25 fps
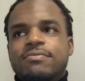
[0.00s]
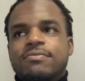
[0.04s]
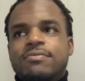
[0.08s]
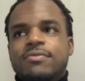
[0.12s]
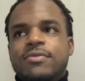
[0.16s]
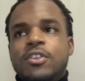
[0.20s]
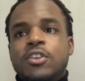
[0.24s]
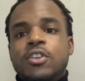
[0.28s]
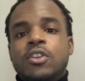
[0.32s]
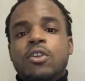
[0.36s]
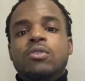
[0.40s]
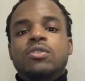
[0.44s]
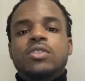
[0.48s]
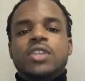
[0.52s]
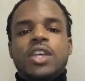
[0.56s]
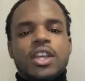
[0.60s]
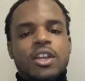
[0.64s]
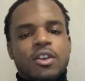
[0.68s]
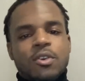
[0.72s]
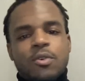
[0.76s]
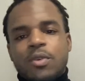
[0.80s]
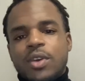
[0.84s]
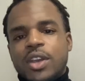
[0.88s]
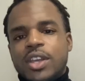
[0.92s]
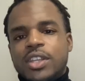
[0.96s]

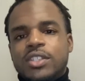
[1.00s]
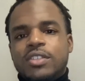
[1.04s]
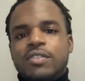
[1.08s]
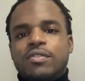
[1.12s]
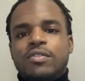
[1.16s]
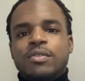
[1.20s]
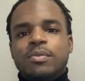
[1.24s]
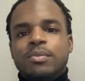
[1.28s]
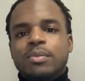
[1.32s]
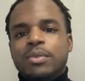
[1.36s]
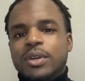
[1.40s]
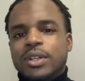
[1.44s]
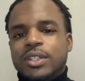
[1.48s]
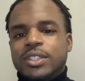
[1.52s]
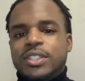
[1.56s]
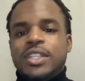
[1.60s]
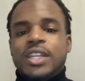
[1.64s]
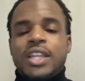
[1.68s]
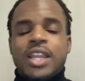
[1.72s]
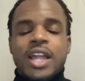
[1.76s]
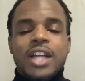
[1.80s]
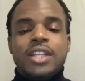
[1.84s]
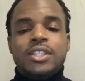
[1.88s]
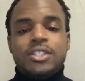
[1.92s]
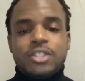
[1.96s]
takeaways of the books that
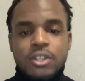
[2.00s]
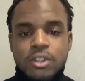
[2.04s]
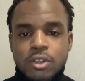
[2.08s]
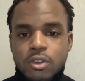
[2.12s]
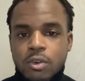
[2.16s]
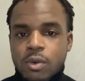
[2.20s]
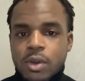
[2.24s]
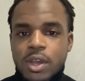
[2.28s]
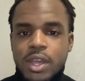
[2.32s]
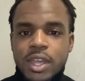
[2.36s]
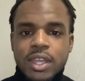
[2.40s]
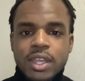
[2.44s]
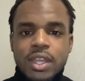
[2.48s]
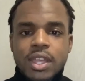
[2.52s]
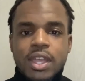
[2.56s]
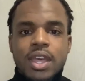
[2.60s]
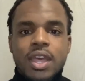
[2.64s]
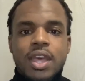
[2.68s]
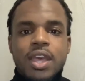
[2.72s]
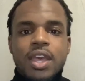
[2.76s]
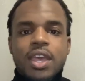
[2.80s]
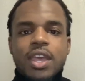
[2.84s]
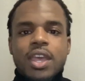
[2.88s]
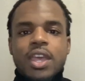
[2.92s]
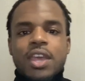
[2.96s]
I took away.
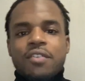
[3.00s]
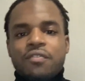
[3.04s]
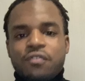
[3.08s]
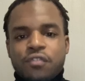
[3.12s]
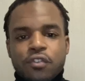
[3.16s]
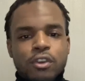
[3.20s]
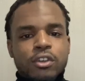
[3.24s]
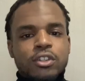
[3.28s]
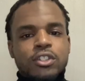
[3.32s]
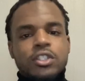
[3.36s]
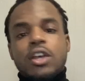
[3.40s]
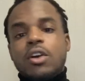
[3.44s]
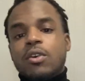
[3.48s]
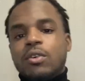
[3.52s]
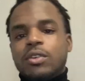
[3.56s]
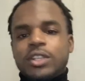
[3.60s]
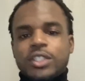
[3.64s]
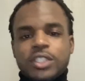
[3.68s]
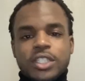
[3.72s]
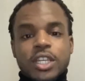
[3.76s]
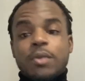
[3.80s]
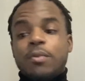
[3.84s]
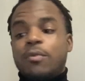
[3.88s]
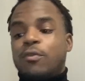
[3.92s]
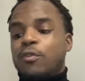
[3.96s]
And first, I want to
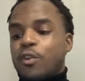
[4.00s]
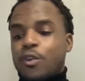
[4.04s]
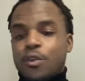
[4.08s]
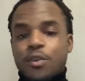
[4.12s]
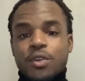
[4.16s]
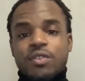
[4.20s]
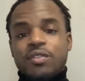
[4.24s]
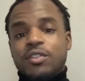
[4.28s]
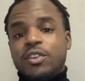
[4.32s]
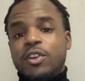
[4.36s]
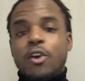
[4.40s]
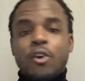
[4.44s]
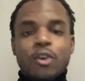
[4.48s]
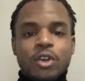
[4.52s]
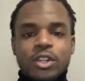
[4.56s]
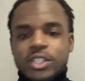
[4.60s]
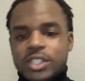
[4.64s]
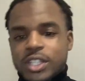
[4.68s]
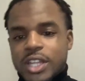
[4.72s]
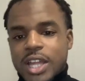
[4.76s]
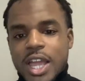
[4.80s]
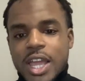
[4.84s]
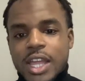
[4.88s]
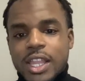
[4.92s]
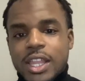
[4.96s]
say, before we even go into
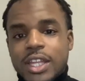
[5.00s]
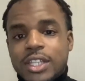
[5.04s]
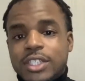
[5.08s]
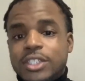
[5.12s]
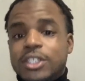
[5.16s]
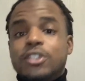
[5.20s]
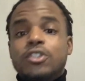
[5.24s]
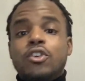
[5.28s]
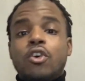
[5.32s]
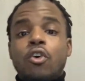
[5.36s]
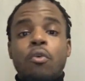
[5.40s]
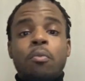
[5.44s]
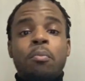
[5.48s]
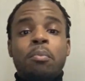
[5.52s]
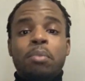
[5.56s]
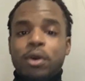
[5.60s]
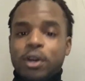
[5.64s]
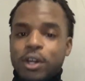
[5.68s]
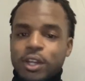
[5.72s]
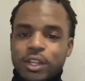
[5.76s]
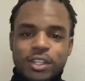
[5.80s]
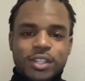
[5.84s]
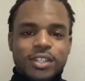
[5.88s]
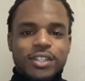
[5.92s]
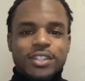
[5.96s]
the highlights, this whole
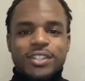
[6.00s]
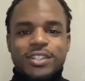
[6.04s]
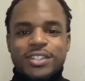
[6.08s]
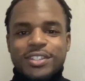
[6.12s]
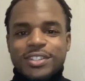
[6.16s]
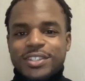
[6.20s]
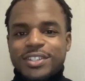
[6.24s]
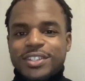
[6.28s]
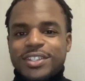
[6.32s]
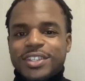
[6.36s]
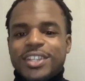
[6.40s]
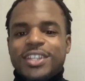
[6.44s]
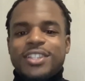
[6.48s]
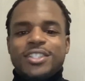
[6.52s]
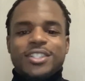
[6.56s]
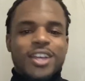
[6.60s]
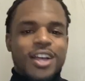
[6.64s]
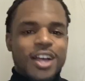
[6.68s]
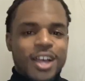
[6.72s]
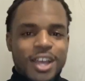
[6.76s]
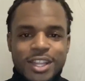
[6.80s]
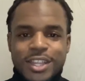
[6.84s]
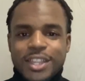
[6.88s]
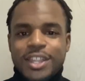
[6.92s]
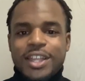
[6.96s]
book is a
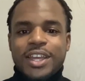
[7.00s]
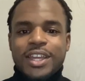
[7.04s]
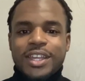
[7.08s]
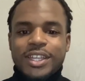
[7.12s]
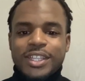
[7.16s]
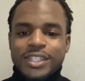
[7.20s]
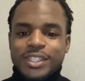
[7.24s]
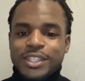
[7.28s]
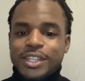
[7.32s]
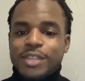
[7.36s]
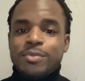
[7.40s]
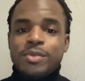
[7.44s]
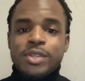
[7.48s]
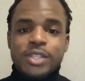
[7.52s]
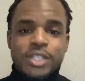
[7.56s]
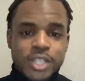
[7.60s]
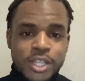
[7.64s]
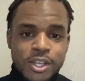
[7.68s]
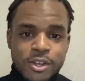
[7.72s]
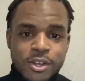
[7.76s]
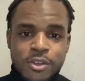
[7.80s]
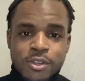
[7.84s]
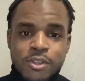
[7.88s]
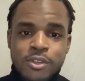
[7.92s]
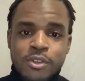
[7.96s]
highlight. Let me
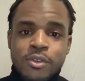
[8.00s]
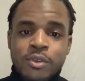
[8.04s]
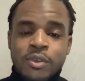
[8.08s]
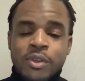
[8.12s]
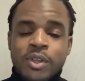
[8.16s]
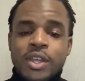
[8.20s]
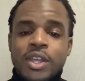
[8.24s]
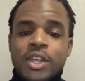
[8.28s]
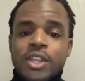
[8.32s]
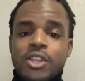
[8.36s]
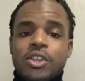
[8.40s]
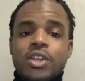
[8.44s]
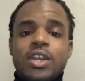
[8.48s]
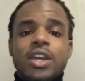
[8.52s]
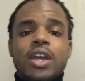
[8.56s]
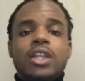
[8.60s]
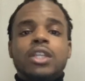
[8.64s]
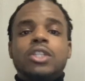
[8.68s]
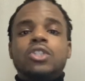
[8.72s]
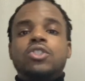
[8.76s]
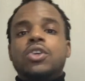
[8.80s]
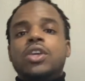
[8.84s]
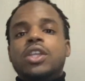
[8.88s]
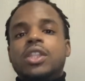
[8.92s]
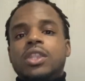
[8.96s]
tell you, you got to
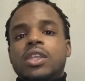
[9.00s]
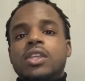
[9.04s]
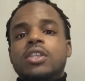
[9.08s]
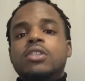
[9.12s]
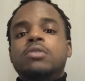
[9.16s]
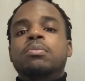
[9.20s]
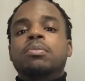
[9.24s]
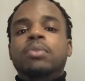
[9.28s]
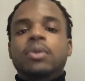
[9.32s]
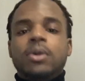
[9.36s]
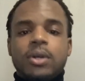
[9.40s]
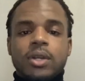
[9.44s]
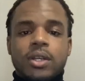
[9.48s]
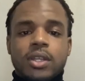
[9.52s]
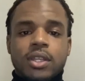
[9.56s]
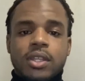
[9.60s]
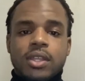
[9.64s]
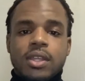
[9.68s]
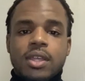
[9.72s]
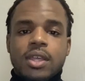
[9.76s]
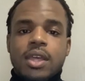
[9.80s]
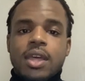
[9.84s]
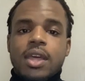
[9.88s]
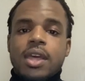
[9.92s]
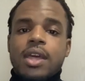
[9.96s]
treat this book
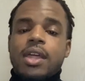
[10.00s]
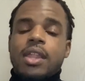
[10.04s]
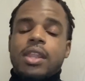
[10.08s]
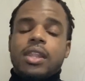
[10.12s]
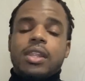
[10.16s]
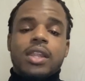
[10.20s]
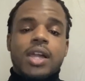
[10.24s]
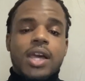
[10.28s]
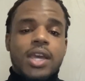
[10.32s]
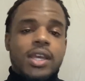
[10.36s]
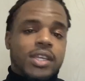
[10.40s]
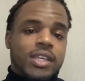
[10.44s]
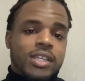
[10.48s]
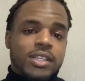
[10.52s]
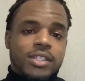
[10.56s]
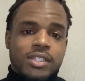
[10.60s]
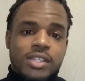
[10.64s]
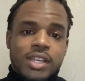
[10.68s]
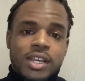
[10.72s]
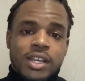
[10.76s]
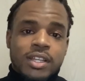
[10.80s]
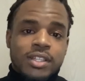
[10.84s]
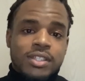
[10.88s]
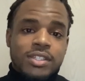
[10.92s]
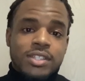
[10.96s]
like it's
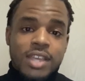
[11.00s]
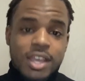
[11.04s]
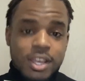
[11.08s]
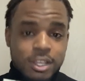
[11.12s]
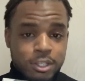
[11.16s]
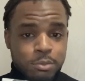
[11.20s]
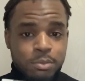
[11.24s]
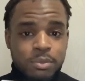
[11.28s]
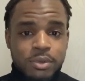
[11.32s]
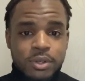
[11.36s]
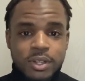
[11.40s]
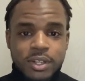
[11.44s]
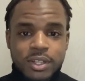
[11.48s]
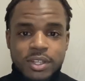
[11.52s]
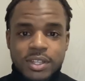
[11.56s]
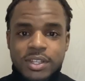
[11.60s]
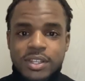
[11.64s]
like a textbook,